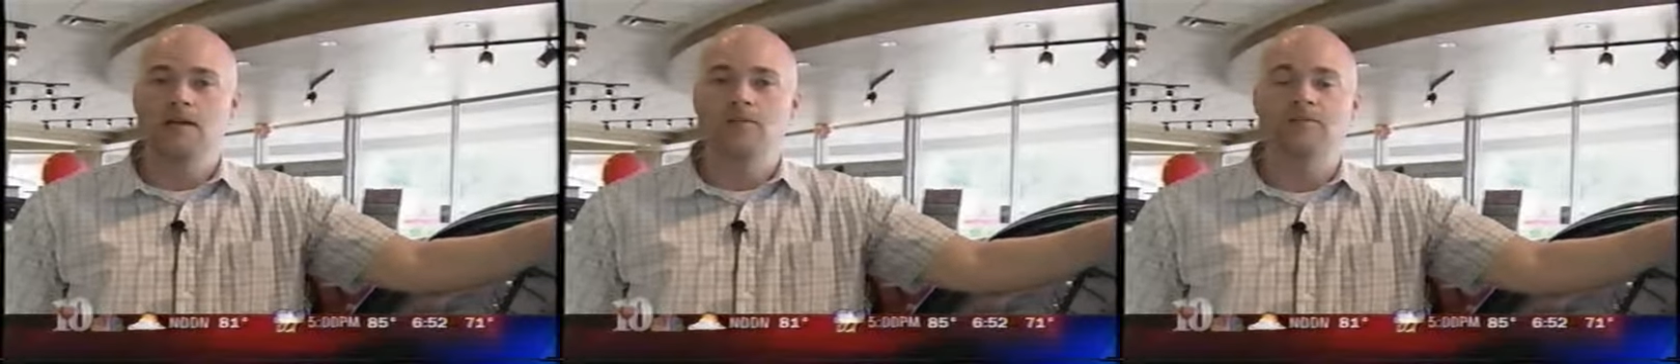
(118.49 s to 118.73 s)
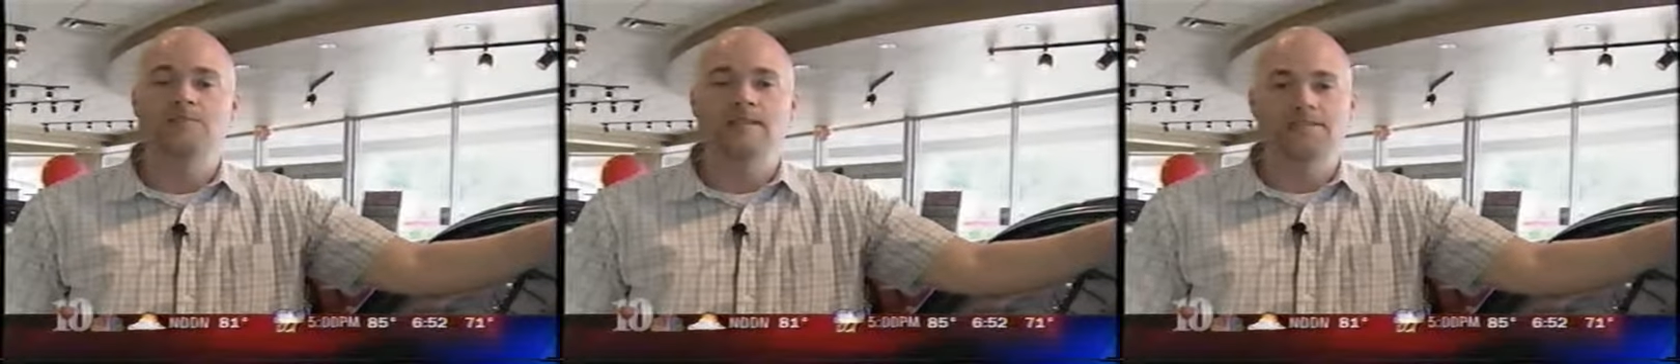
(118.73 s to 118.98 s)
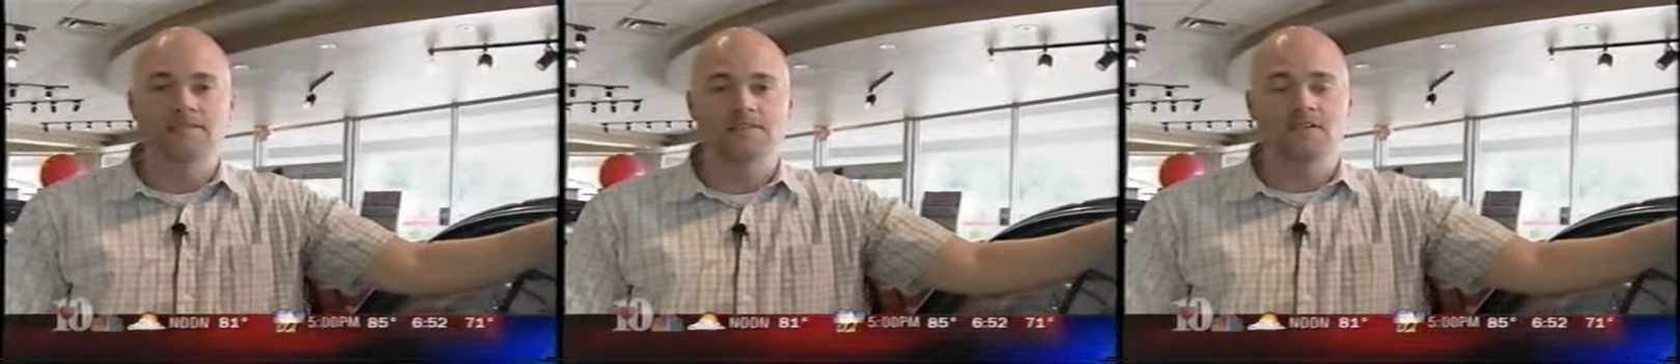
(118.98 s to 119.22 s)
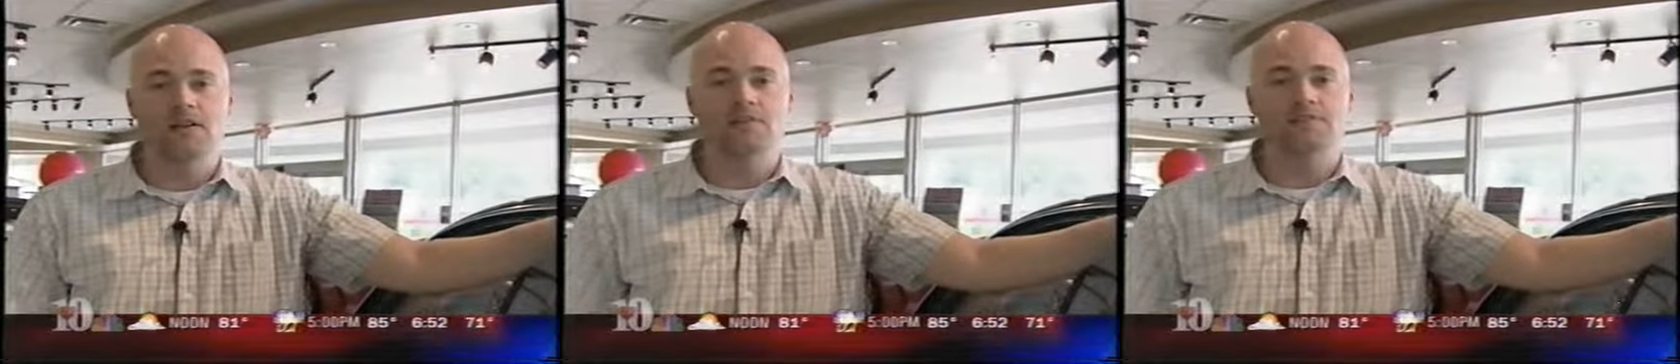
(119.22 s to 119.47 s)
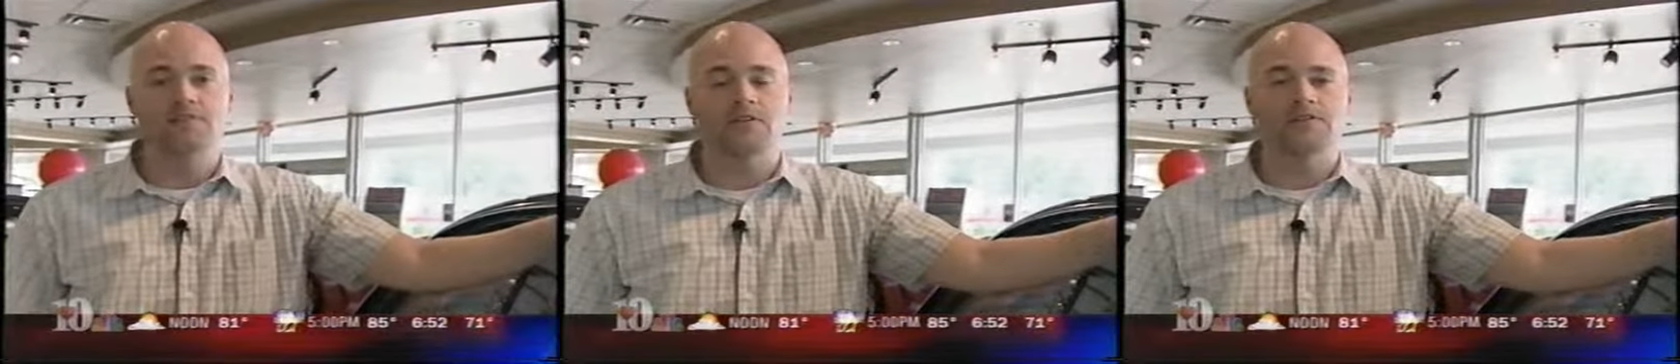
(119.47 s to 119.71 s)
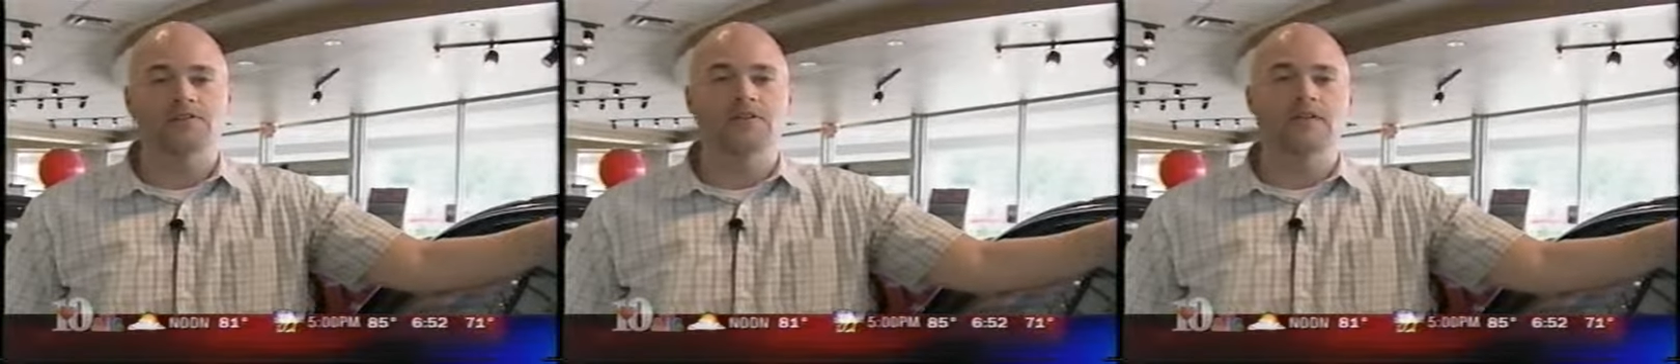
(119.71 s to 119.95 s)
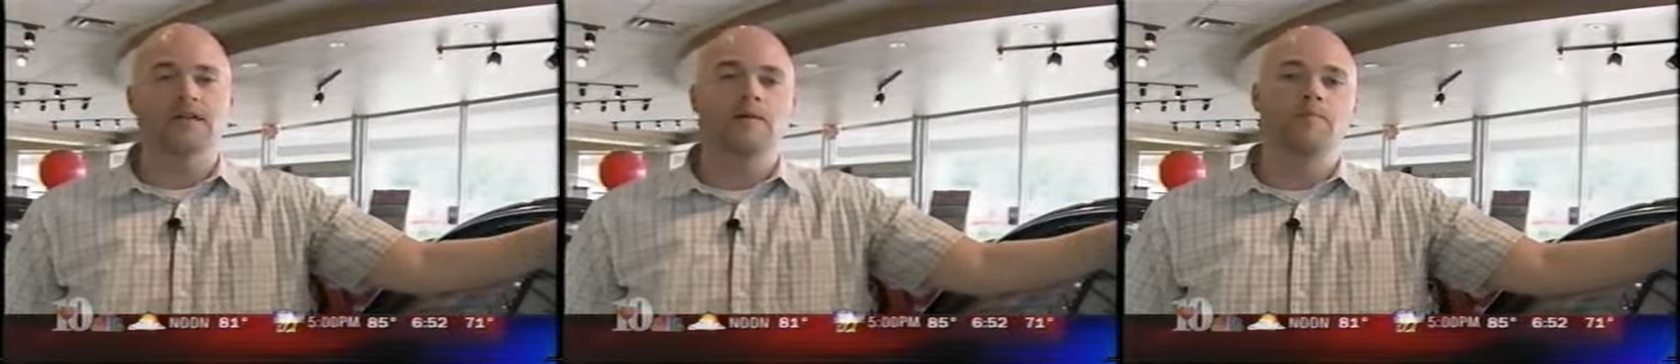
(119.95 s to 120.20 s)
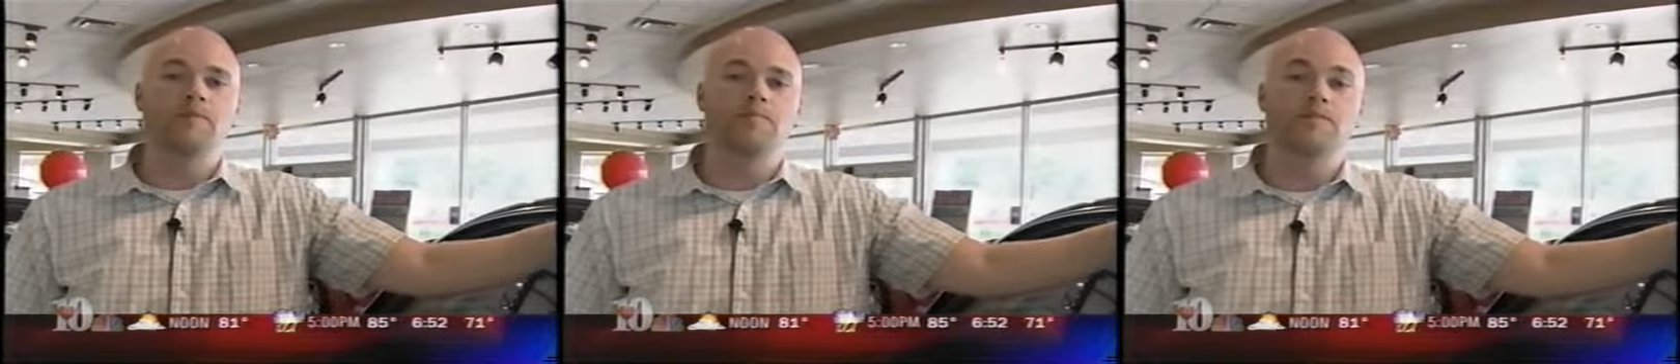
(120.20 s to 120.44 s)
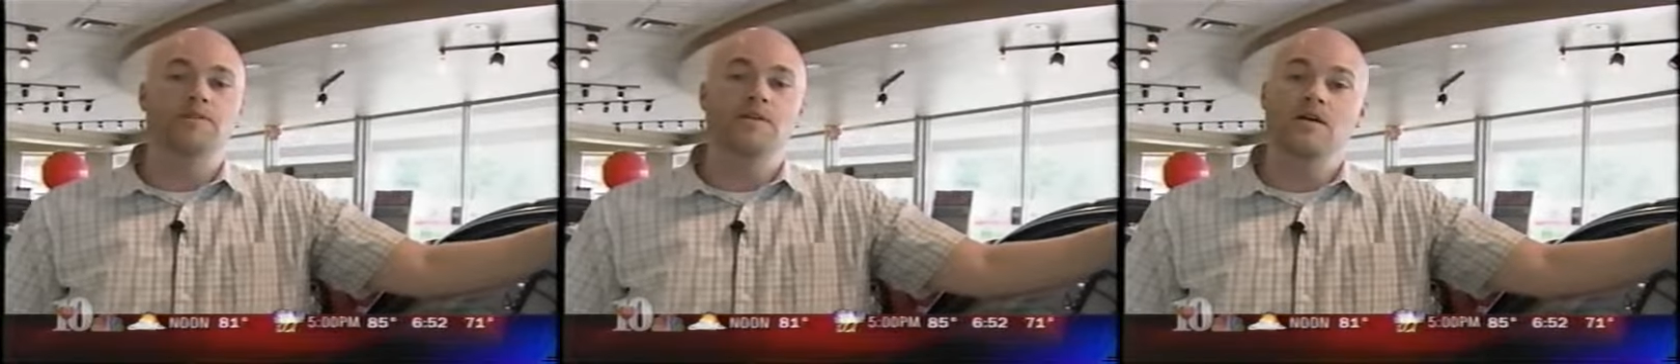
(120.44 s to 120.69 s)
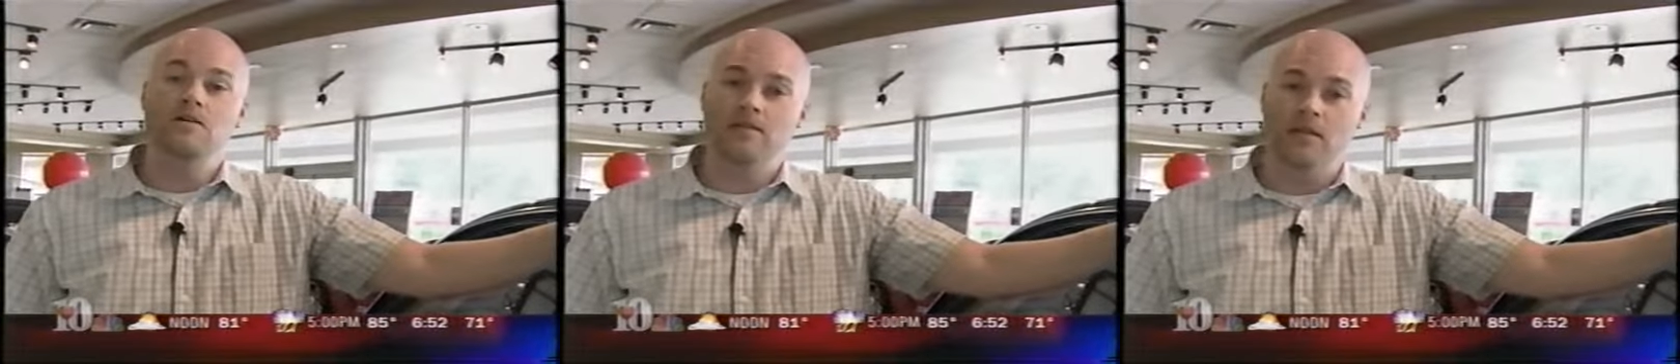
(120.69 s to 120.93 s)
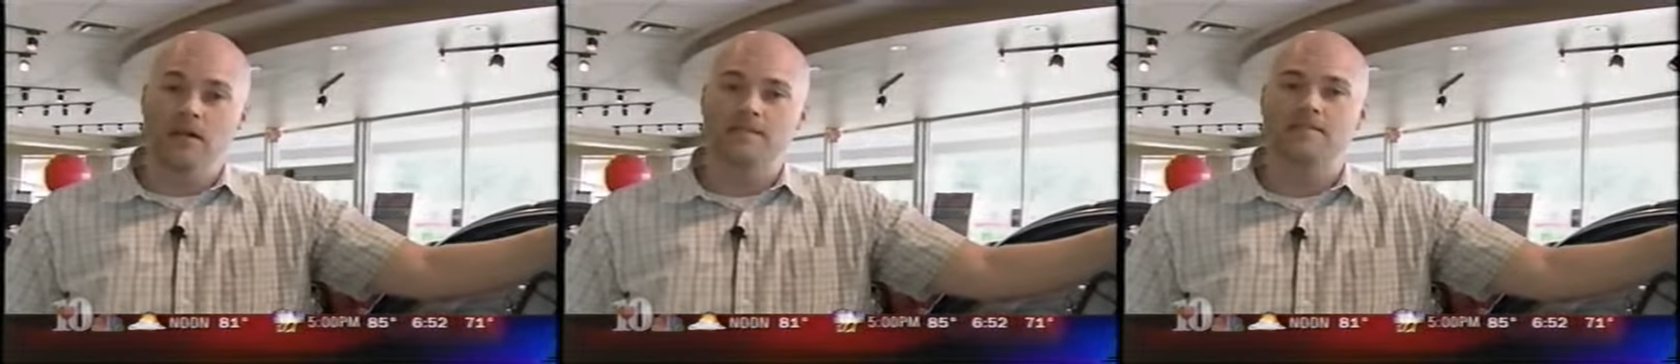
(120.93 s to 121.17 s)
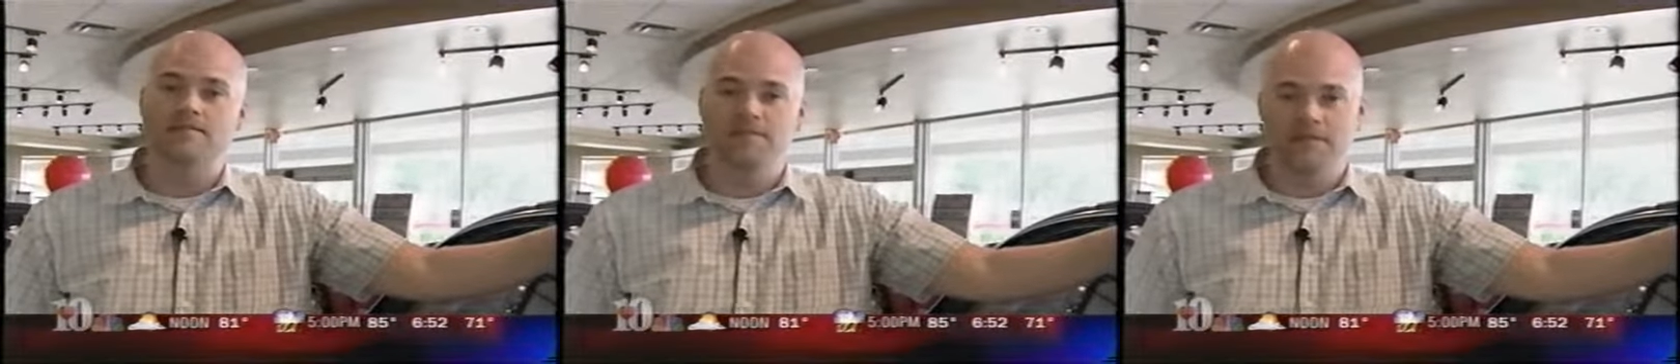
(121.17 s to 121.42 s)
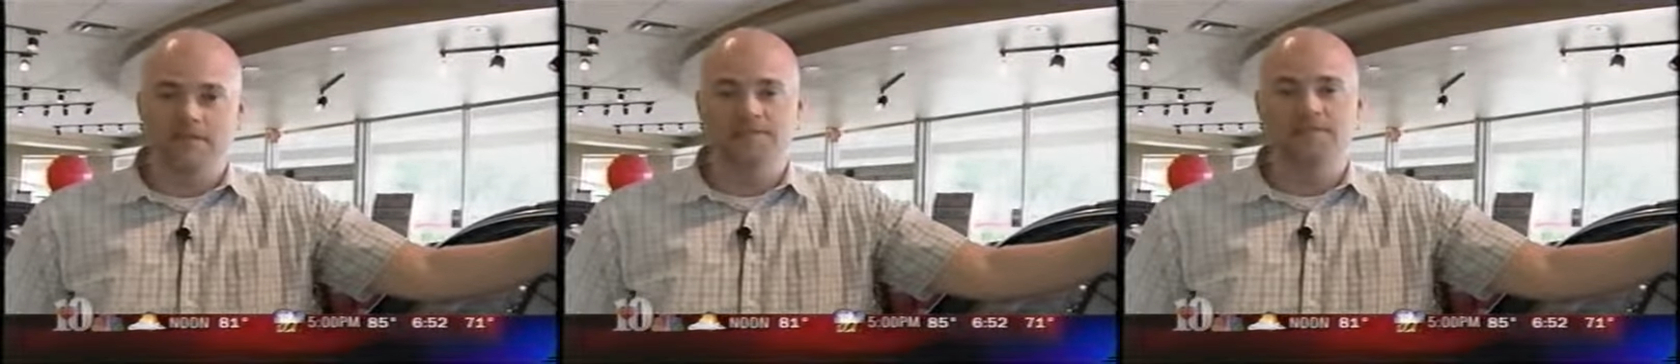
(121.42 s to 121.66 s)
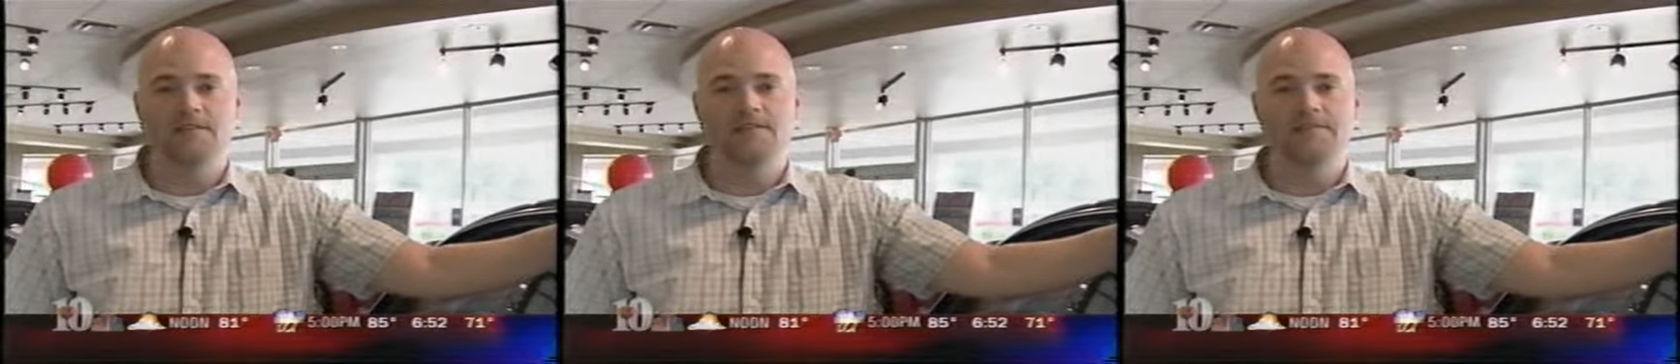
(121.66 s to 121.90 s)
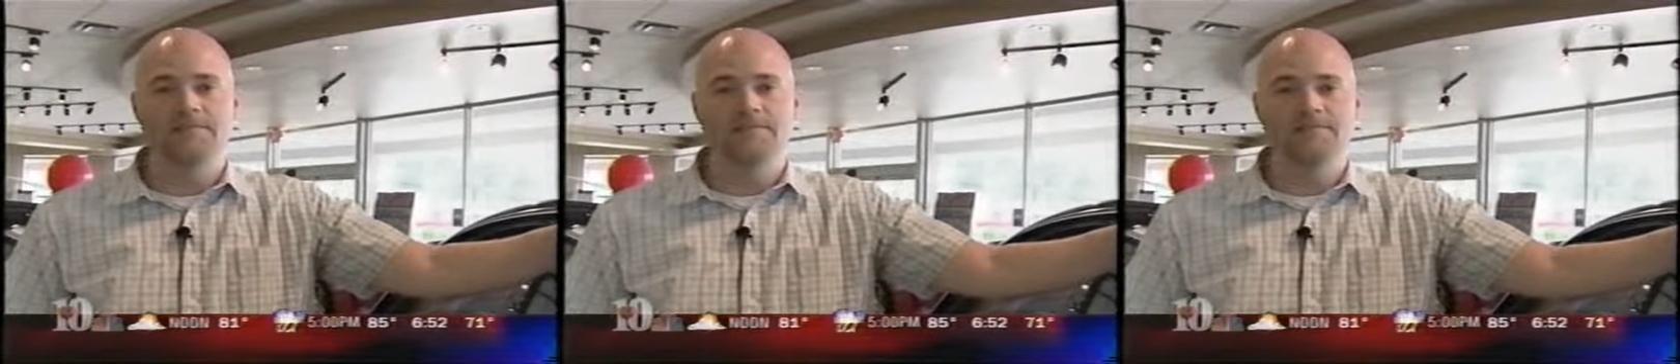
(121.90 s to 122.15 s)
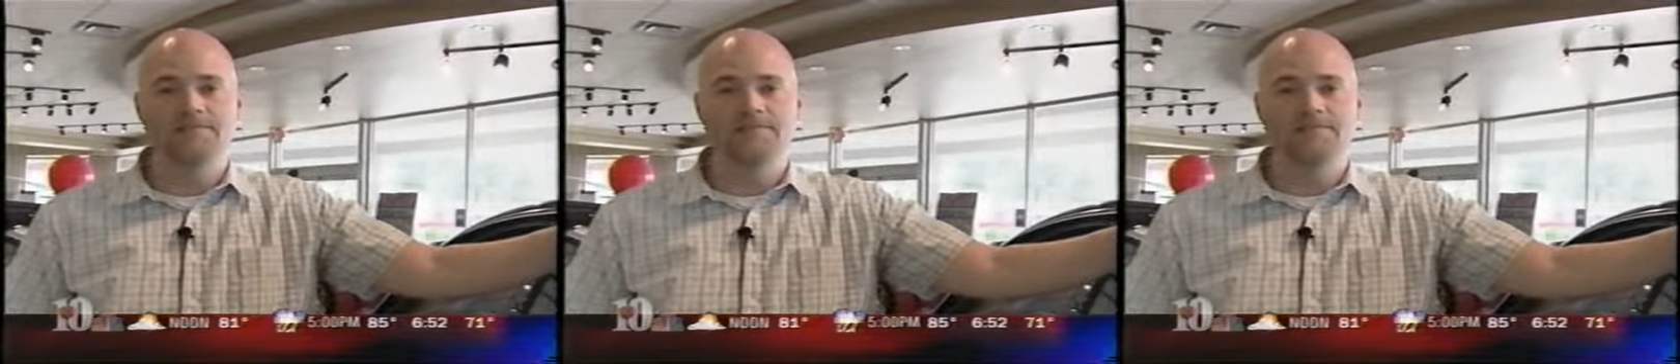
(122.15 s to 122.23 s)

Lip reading: which means these cars will start showing up on the pre-owned lots very soon.